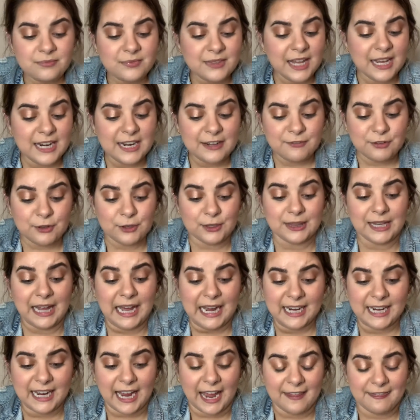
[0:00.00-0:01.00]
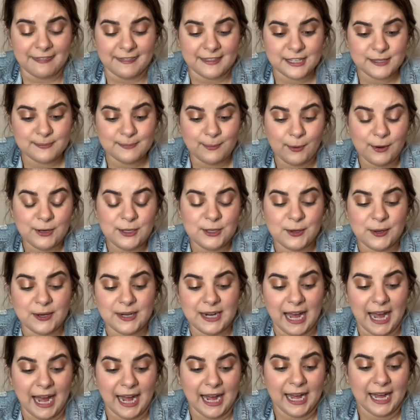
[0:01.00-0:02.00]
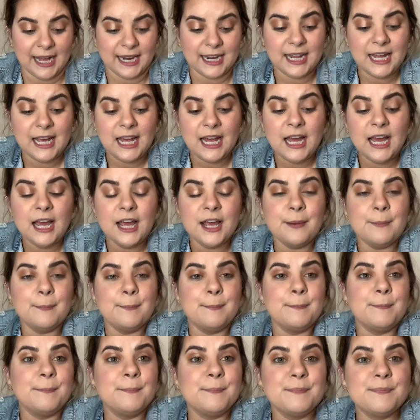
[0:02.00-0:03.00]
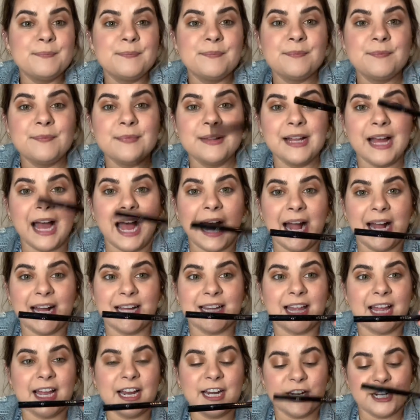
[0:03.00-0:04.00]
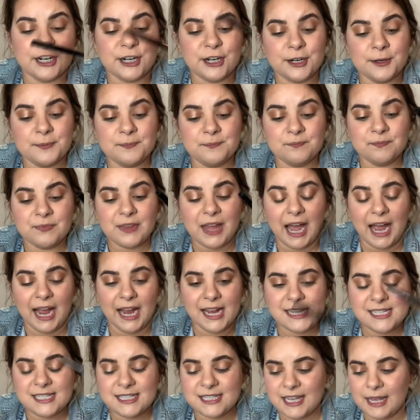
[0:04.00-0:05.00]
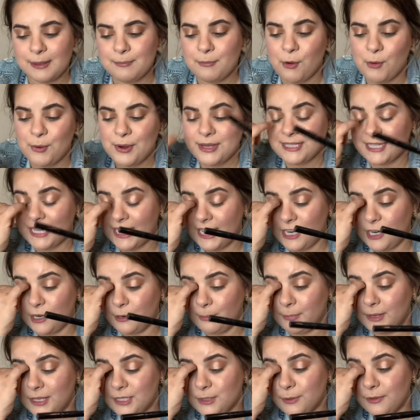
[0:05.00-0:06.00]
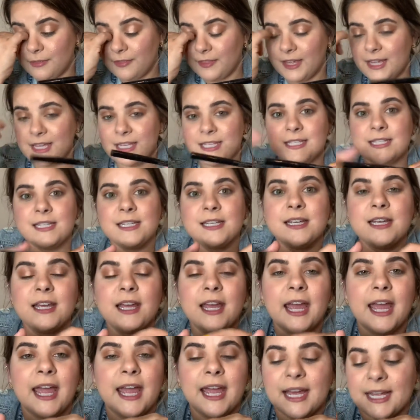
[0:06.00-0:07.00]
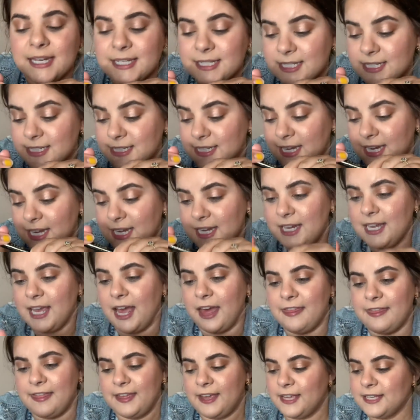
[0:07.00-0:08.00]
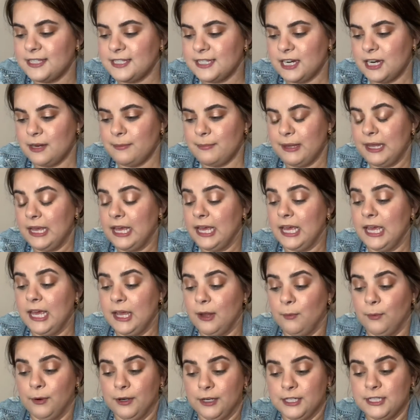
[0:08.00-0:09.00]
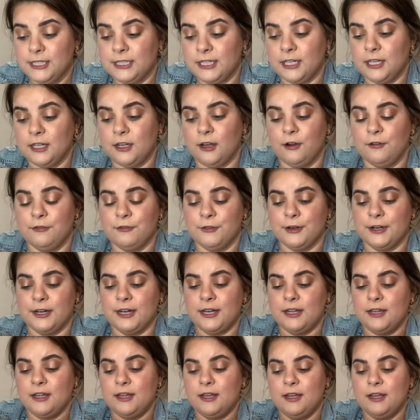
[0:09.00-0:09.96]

And if you'd like, at this point, you can add eyeliner. I am always a hit or miss with this, and today I think it's gonna be a hit. We're just gonna go for it.